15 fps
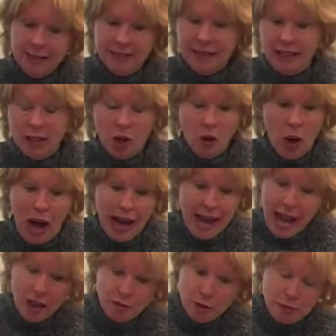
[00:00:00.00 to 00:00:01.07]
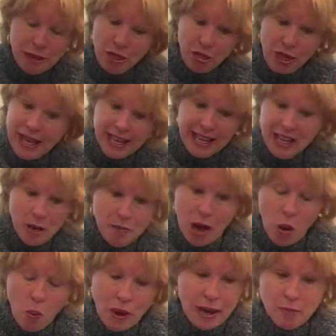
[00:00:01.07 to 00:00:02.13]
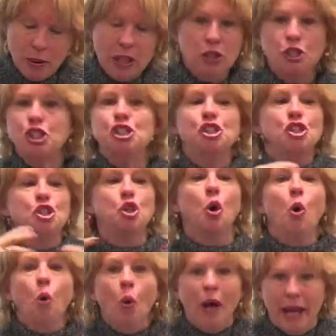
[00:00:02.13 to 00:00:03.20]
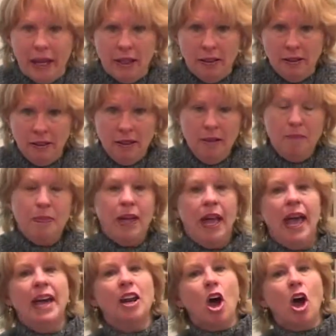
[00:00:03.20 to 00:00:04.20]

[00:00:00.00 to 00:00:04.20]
You know, I have to be thinking about what you just do it. And